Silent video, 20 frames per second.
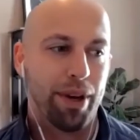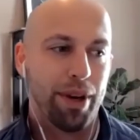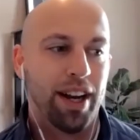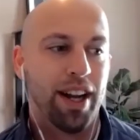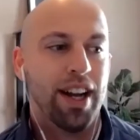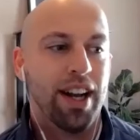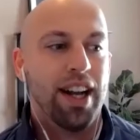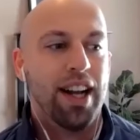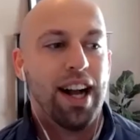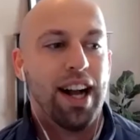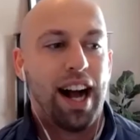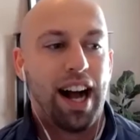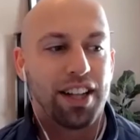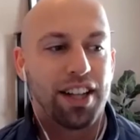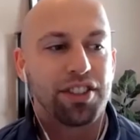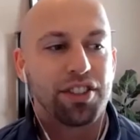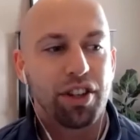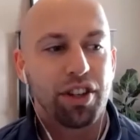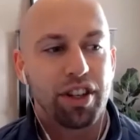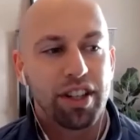But I
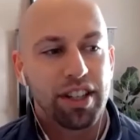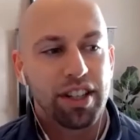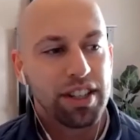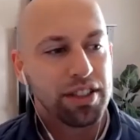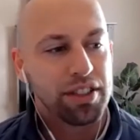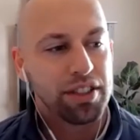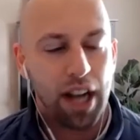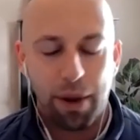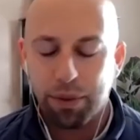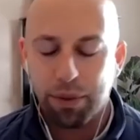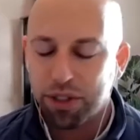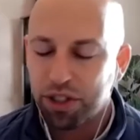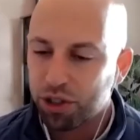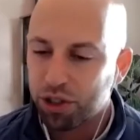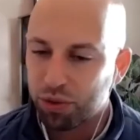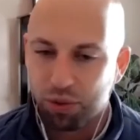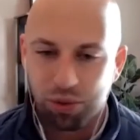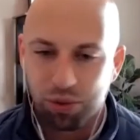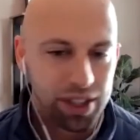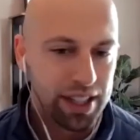started to, I was
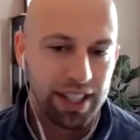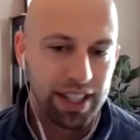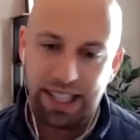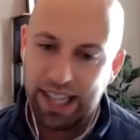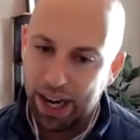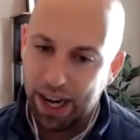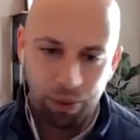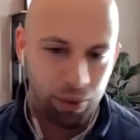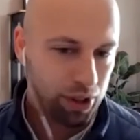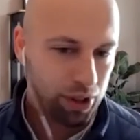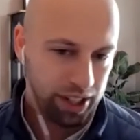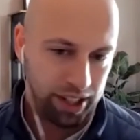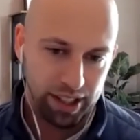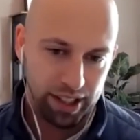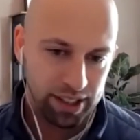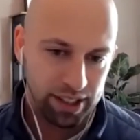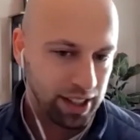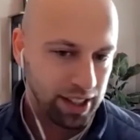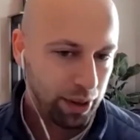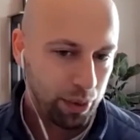just really
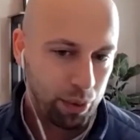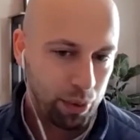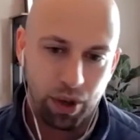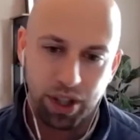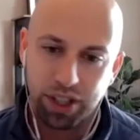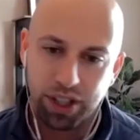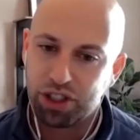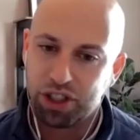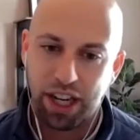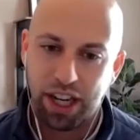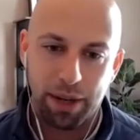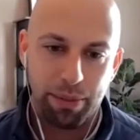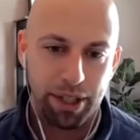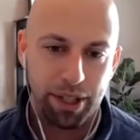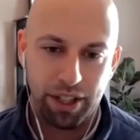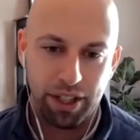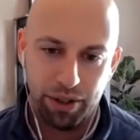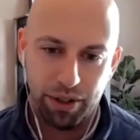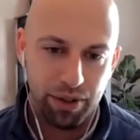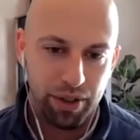networking. Like, what should I
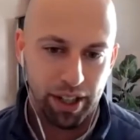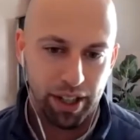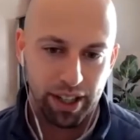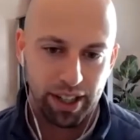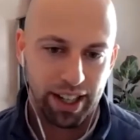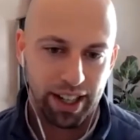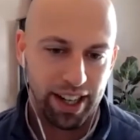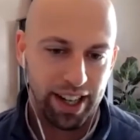be doing?